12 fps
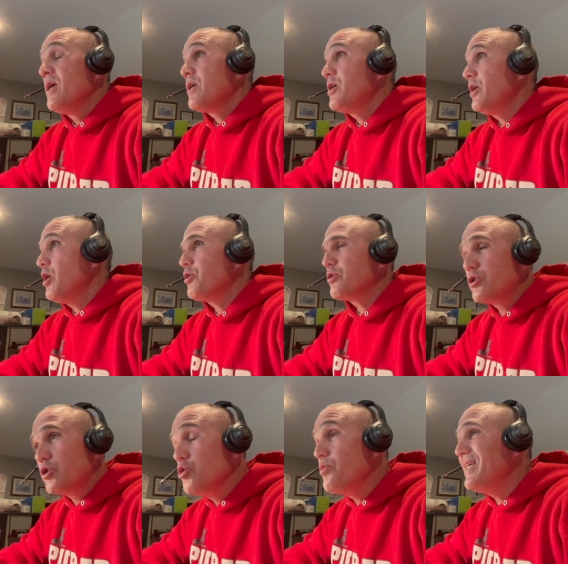You know, they're
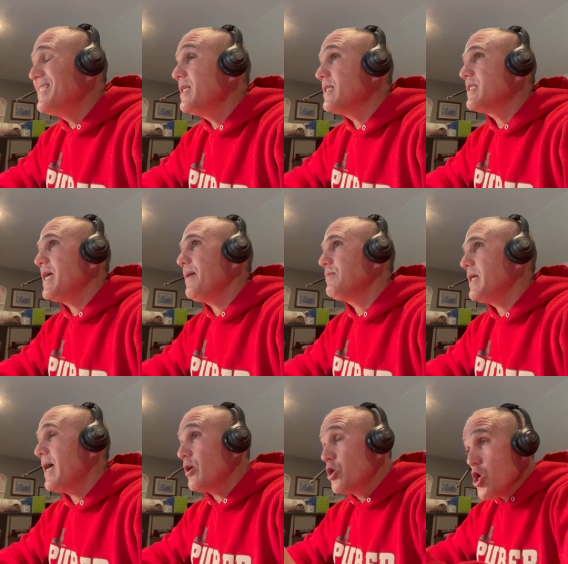too easy to step
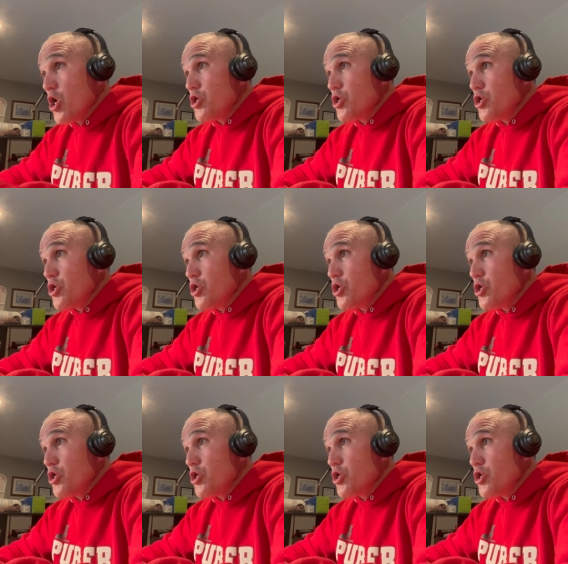down.